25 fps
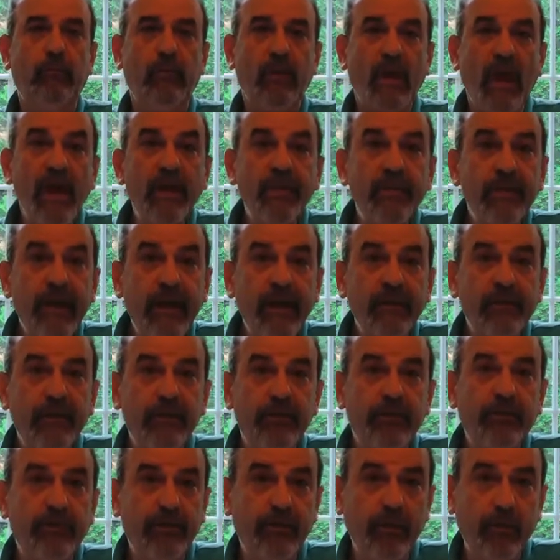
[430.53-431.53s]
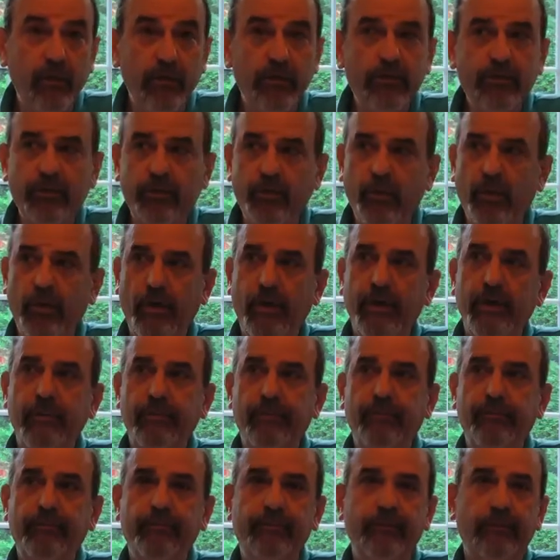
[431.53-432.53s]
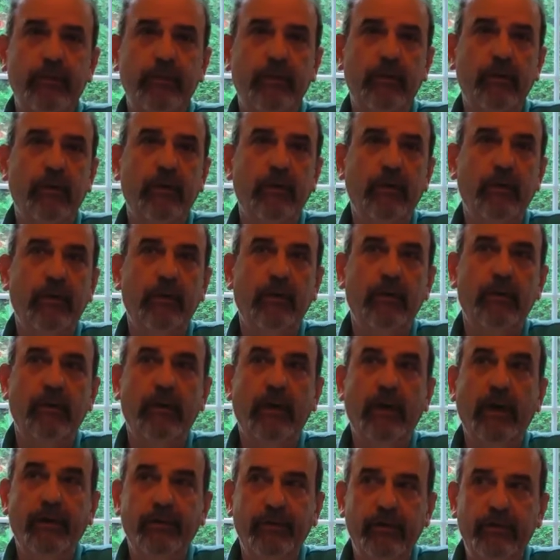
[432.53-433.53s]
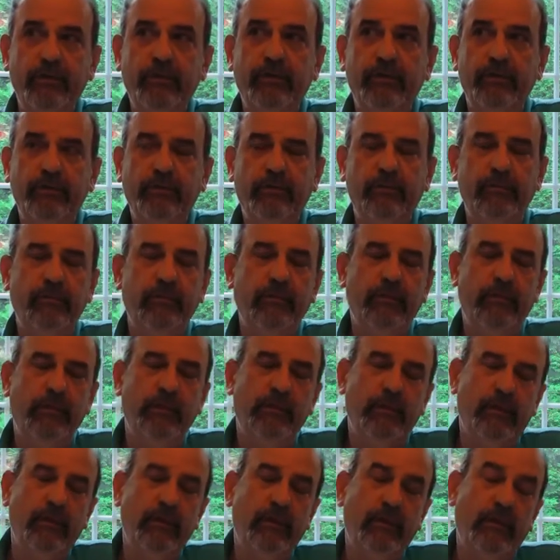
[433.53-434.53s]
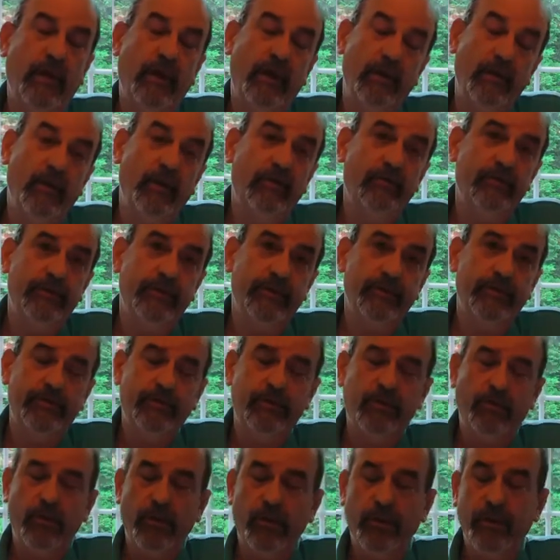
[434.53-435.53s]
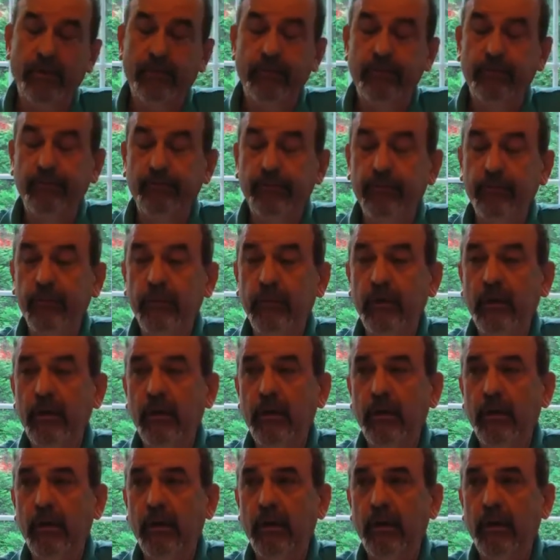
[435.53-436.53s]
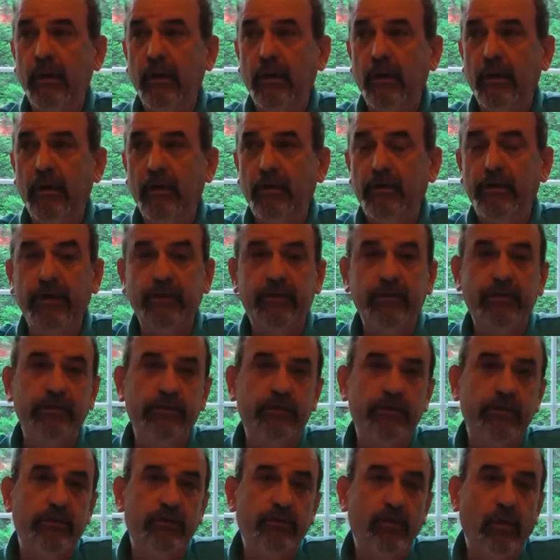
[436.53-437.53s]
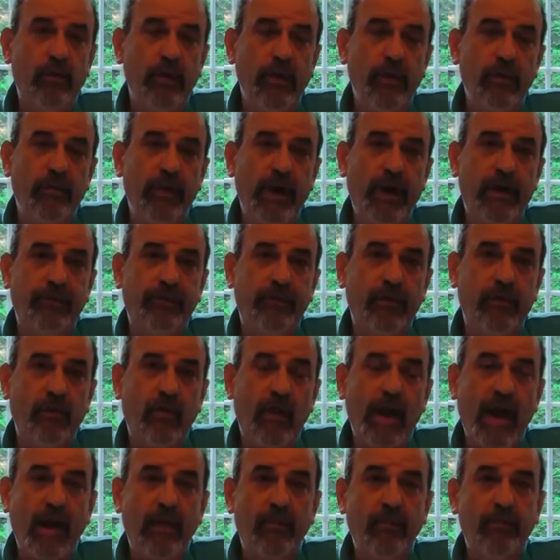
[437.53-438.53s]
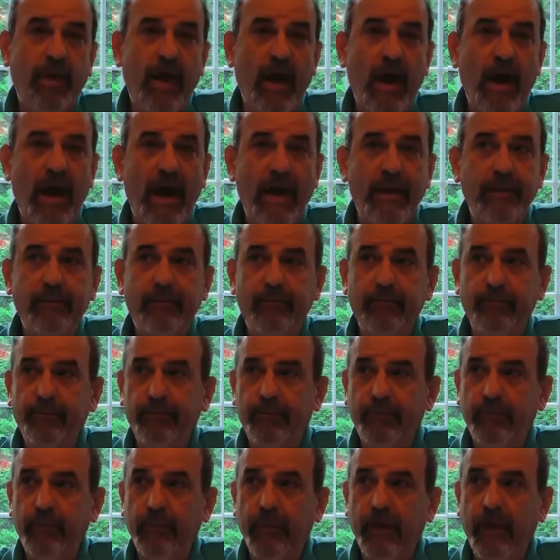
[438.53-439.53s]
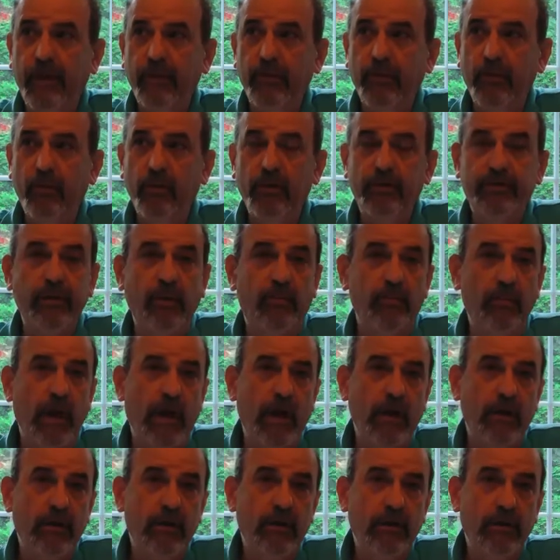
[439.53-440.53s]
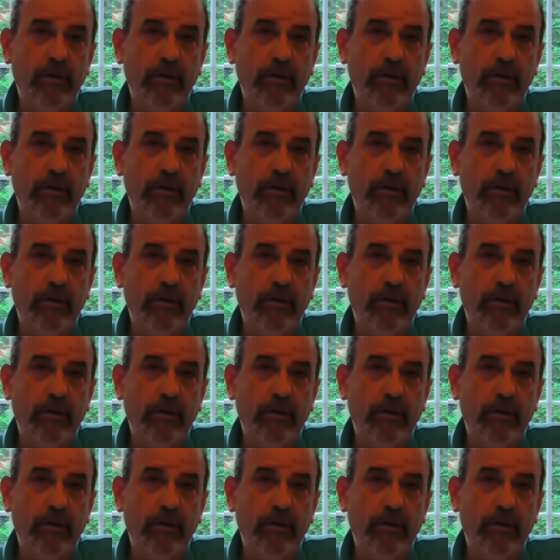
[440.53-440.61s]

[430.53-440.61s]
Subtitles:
And then this third story, and I love this story. This is the story about the Crackpot. And there was a monk